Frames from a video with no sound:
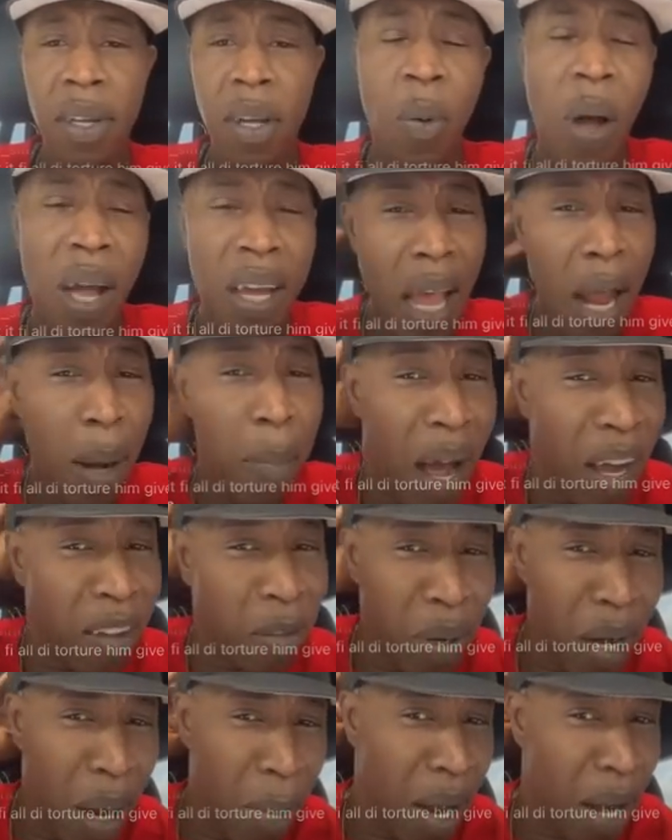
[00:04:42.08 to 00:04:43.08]
One girl
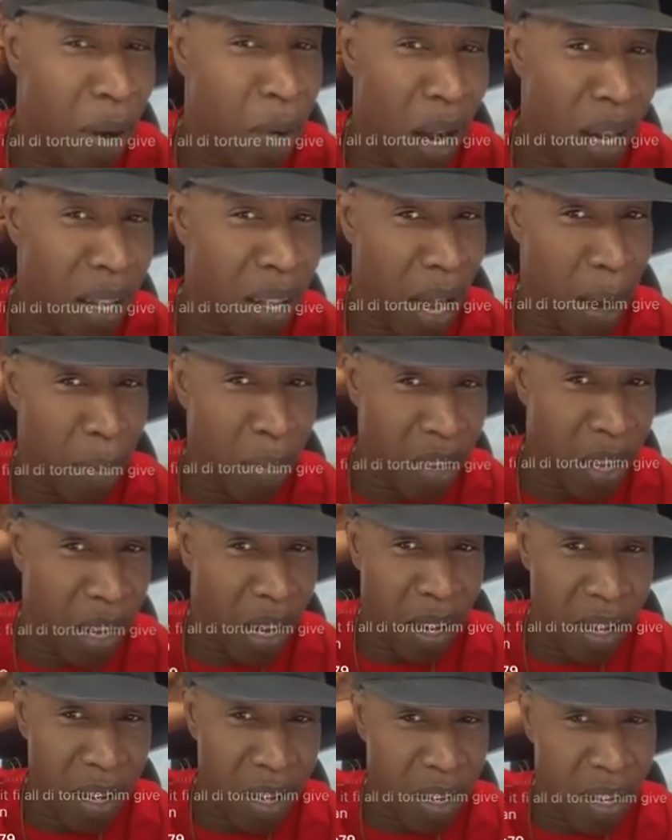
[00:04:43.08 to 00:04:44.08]
box me in a made one time
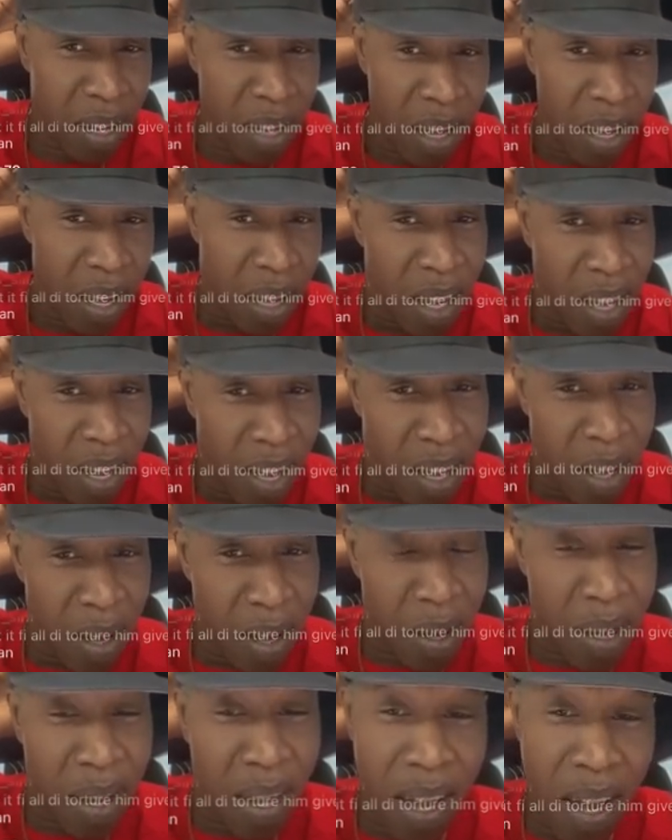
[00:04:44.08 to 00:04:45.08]
still.
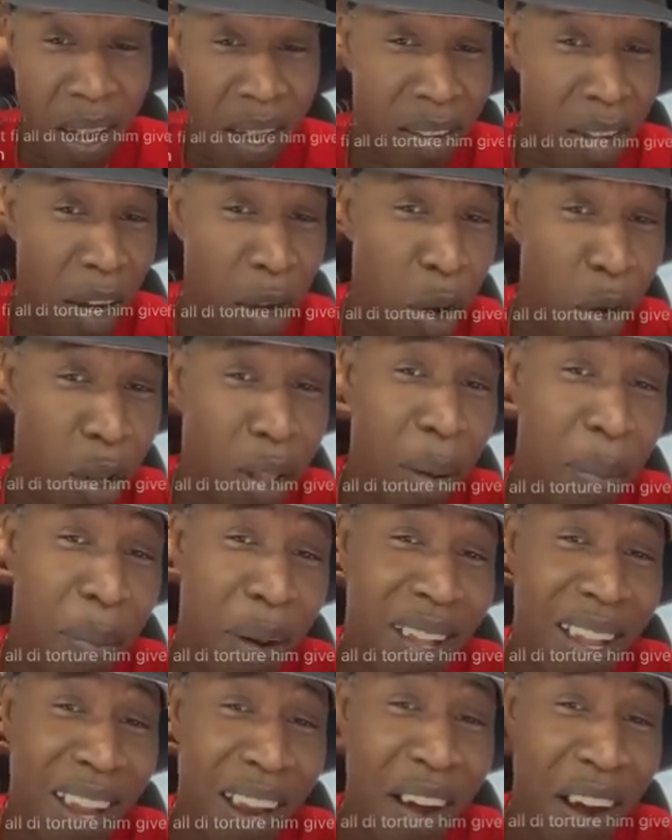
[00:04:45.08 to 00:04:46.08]
I said, nothing
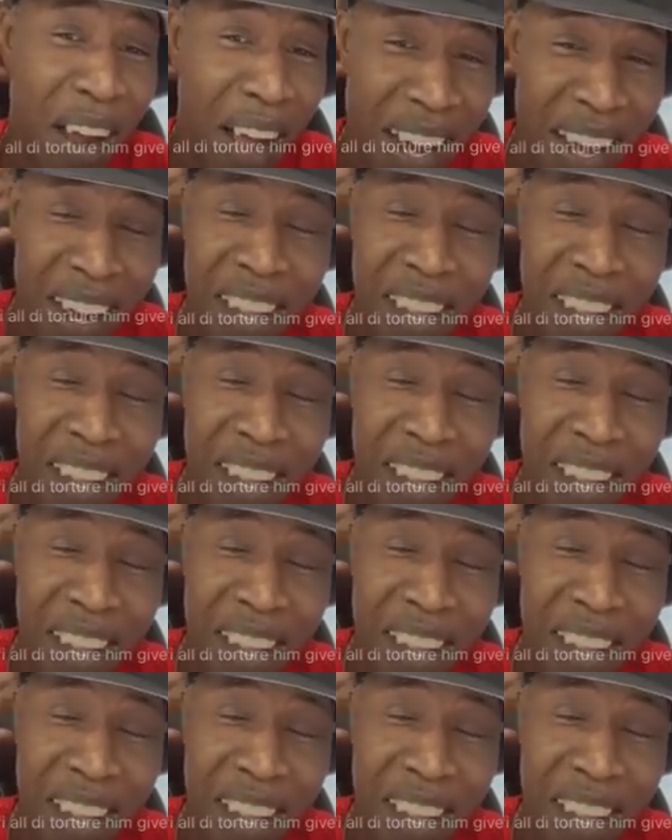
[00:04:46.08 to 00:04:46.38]
matter.